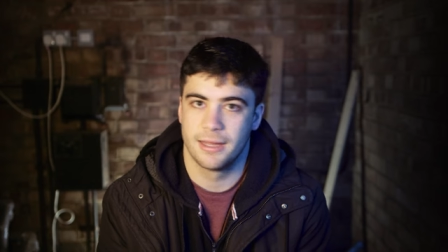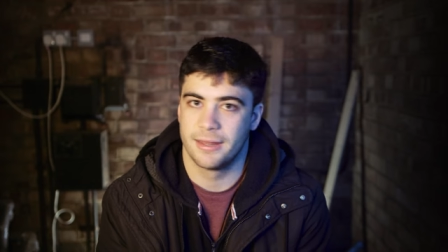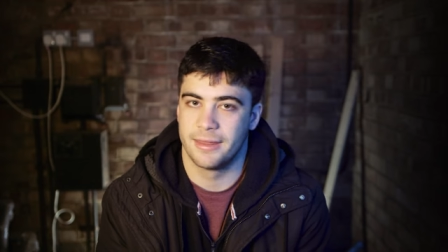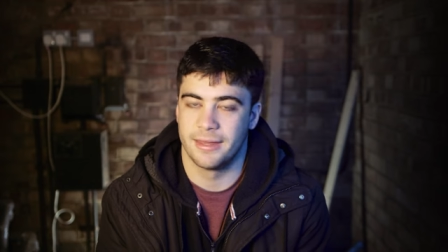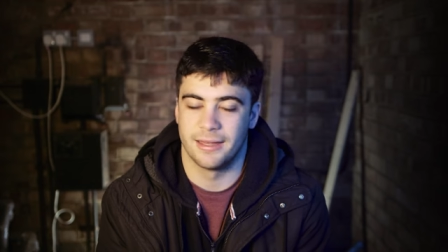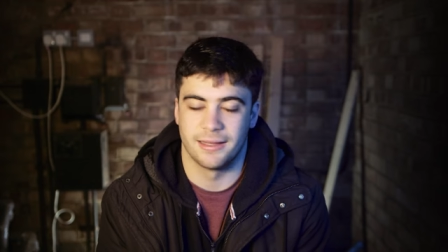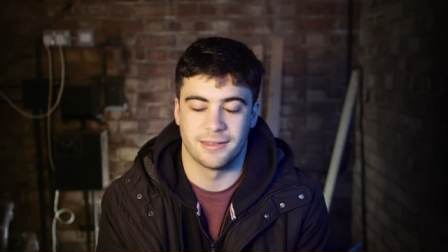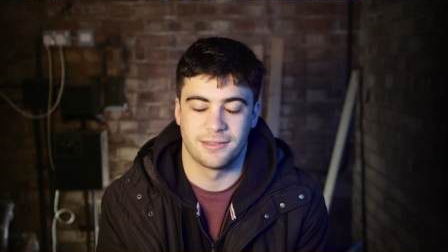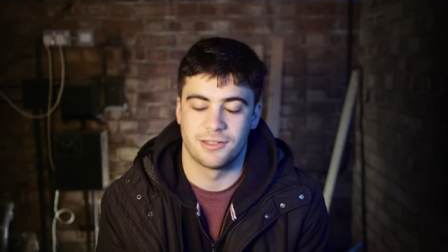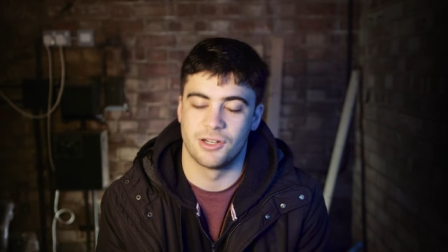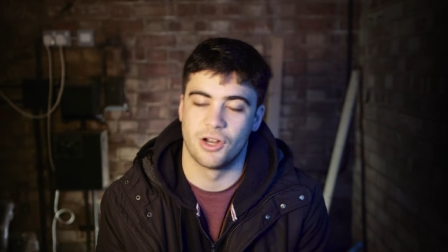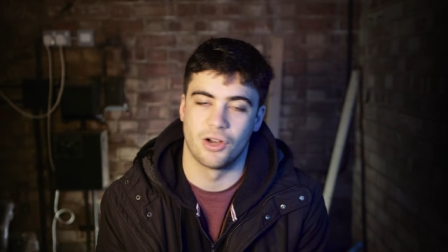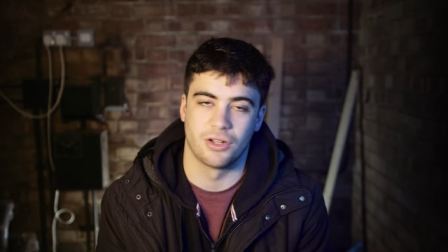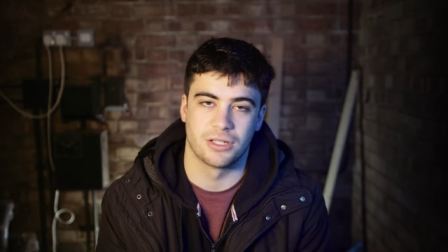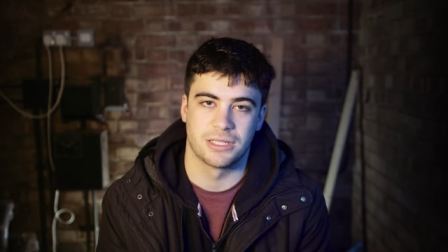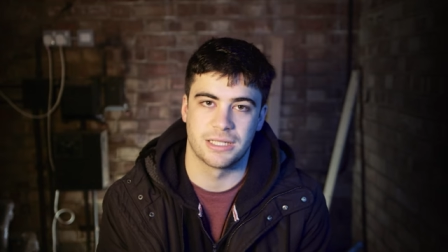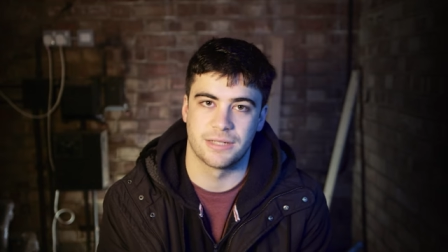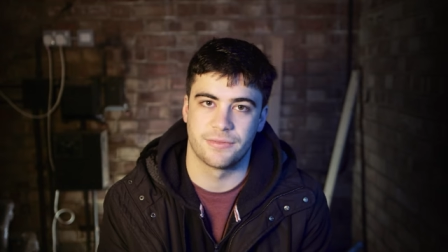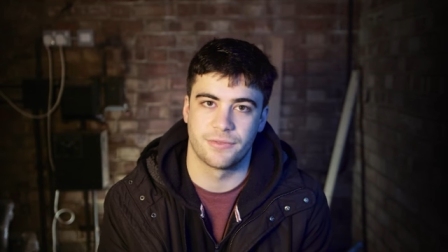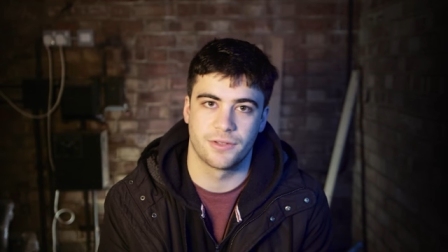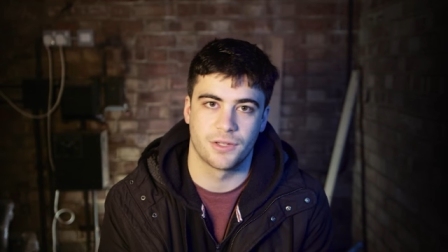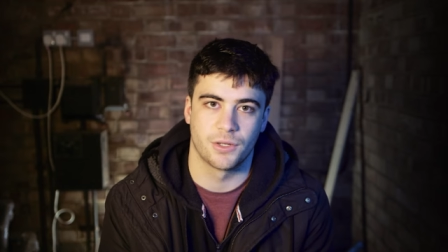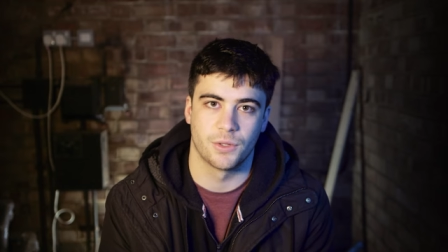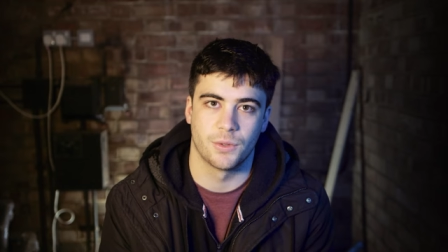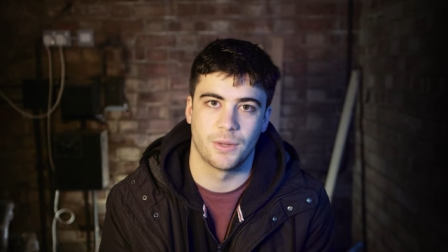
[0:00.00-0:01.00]
It's not
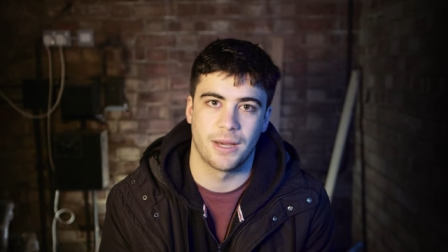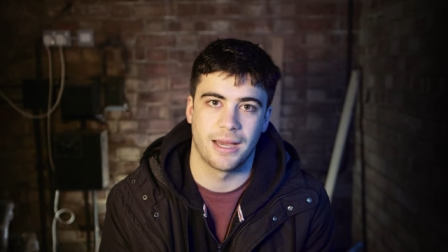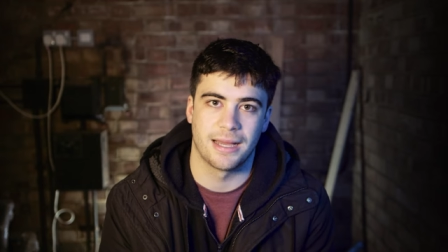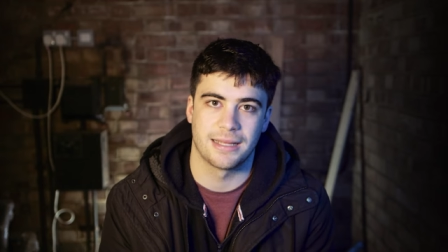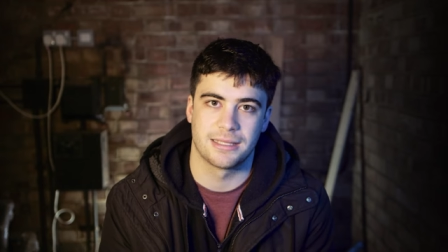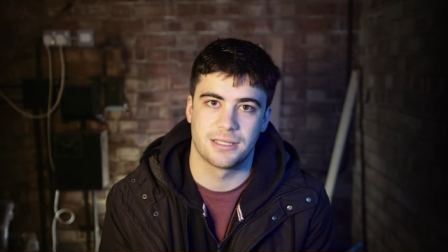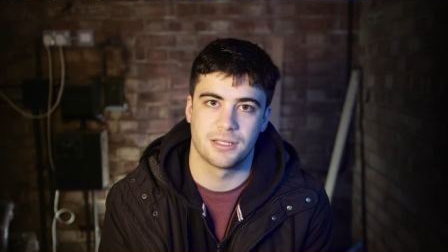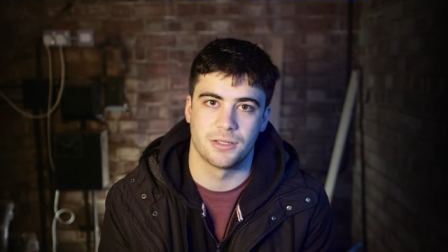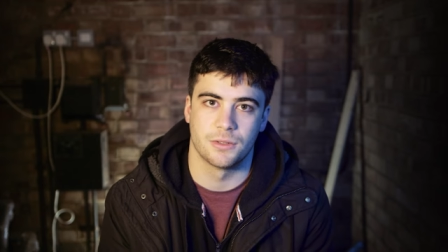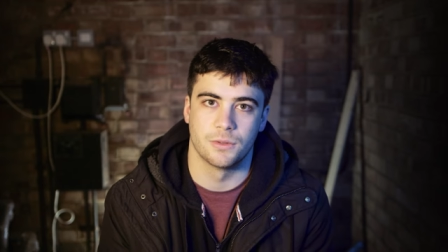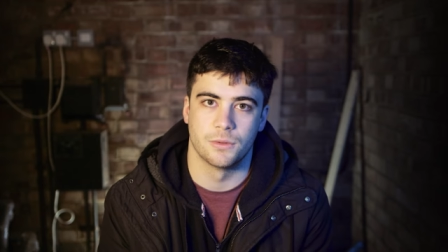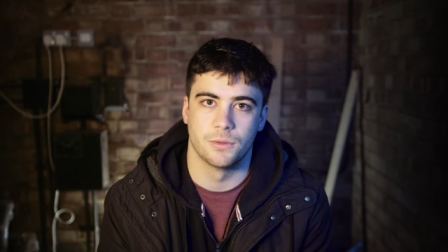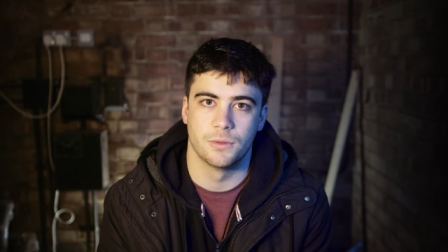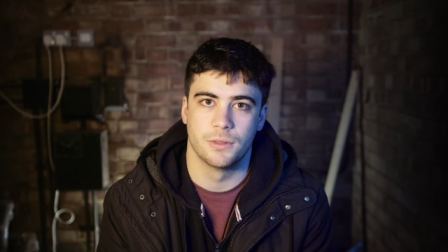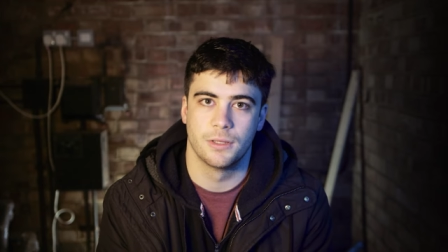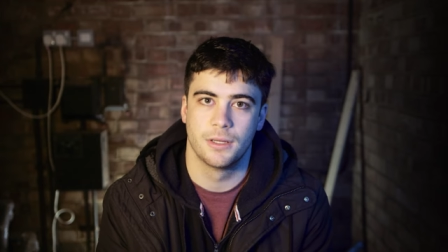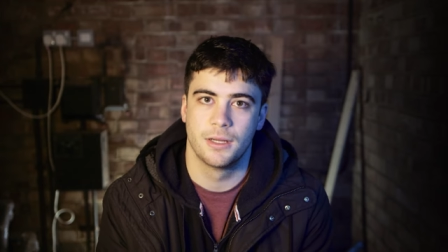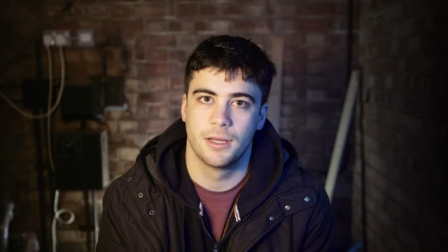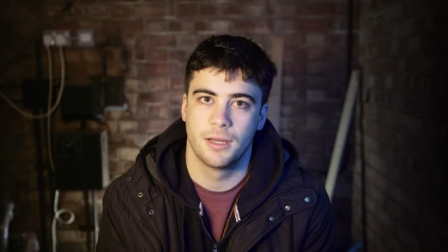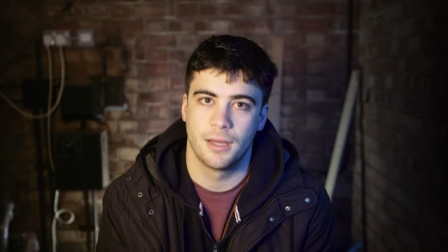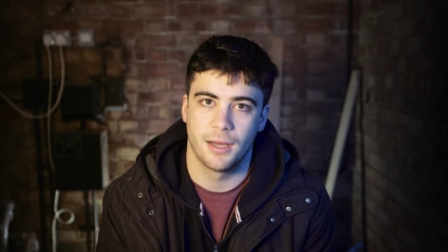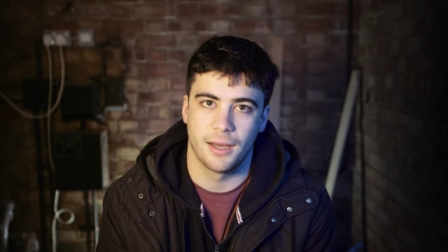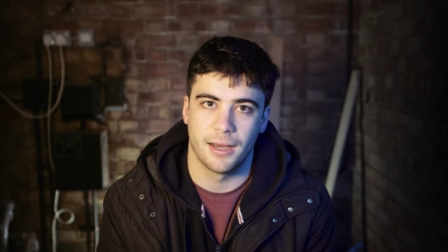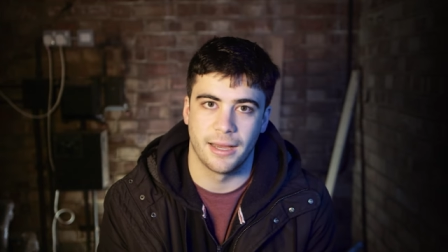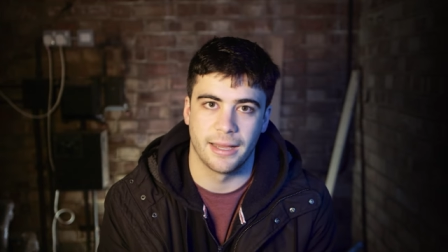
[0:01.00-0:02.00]
difficult at all.
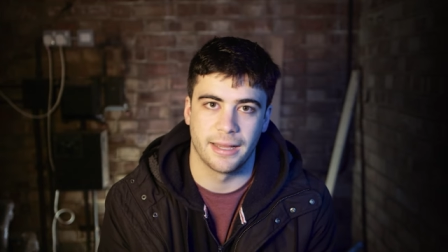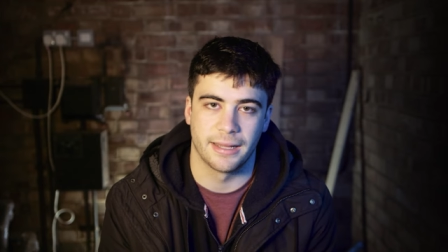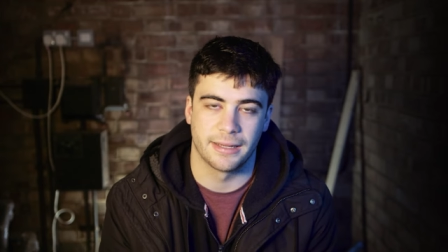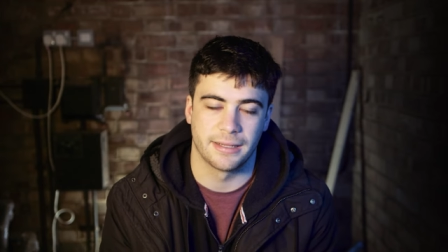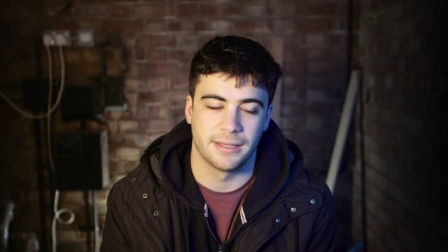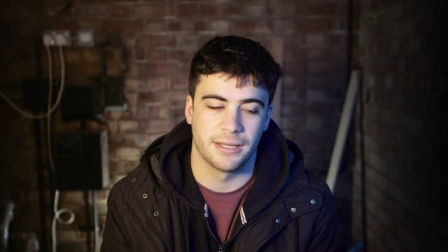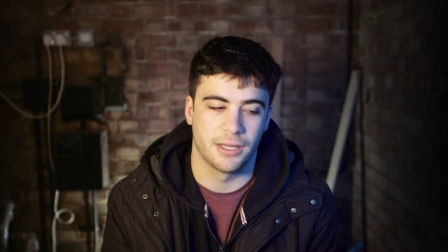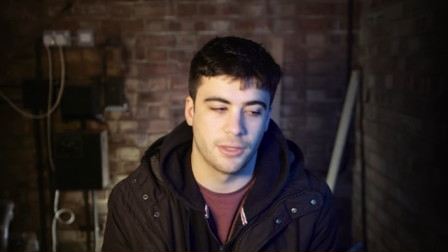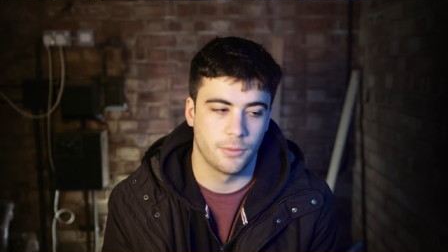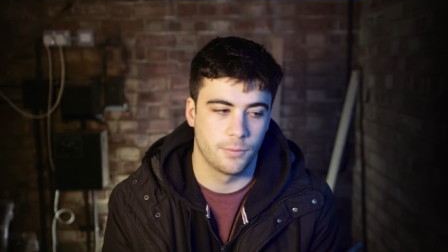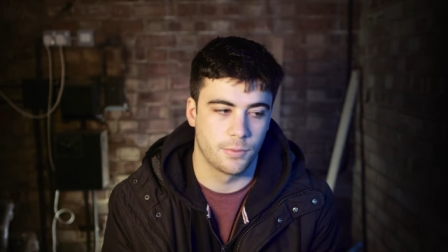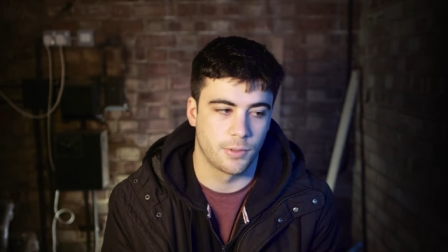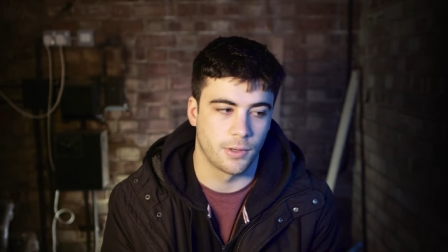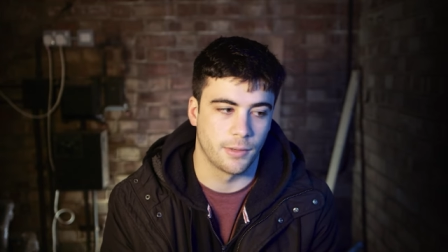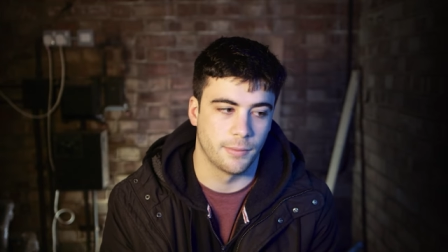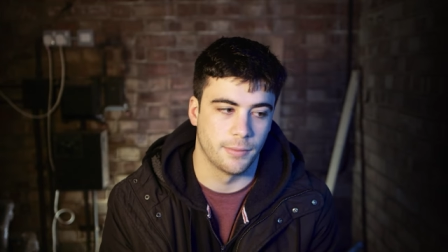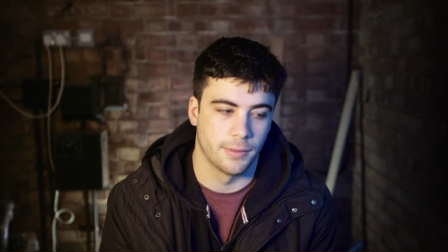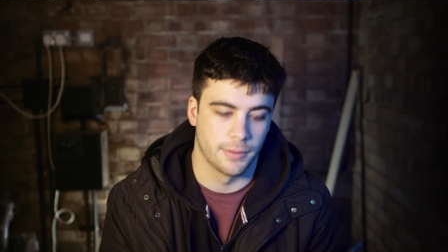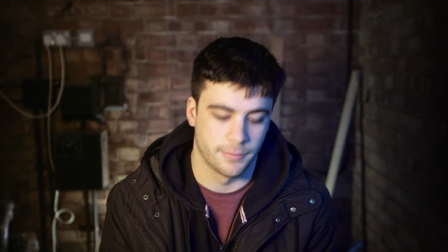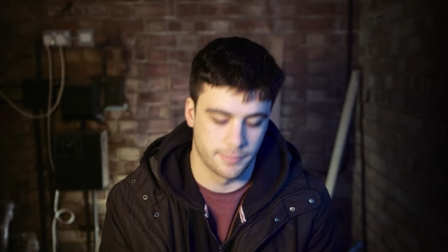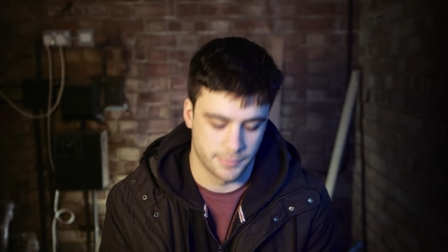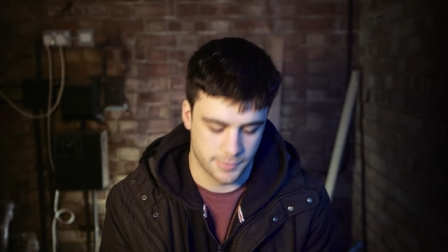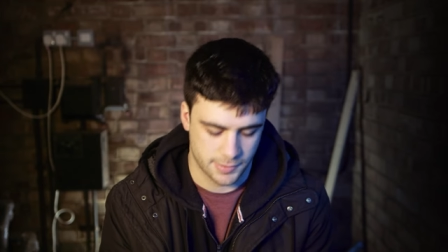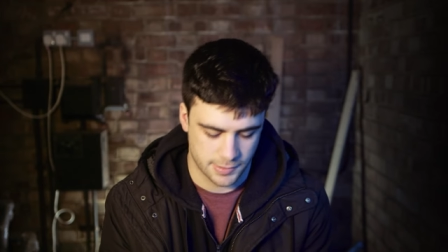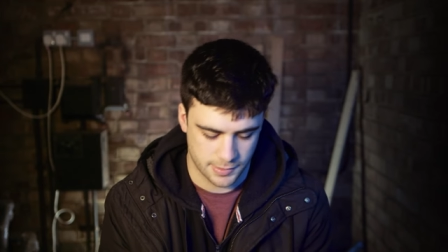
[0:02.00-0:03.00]
I had no
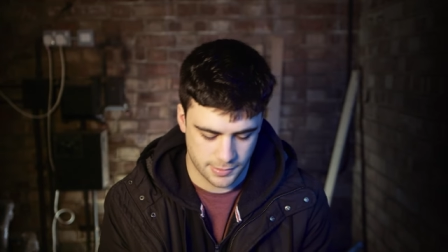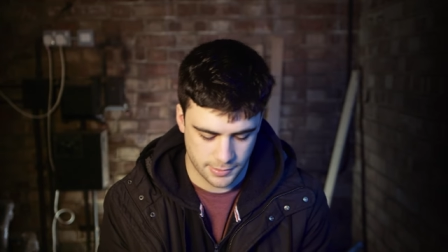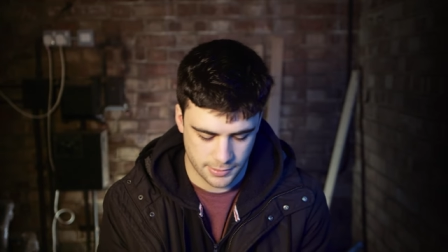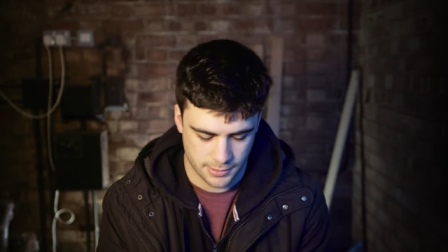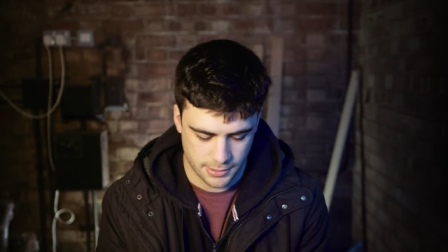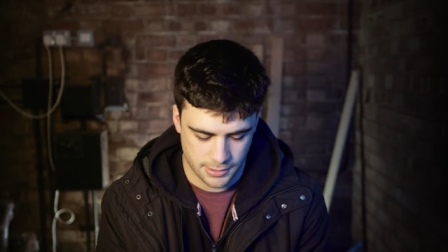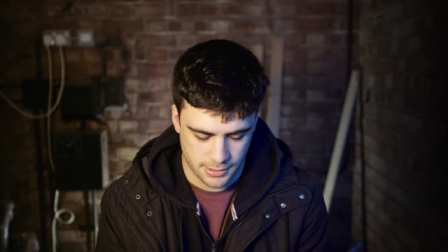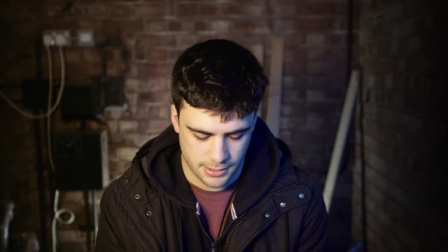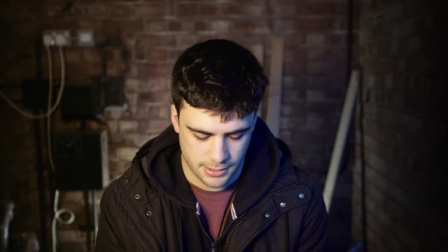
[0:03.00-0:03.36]
problems.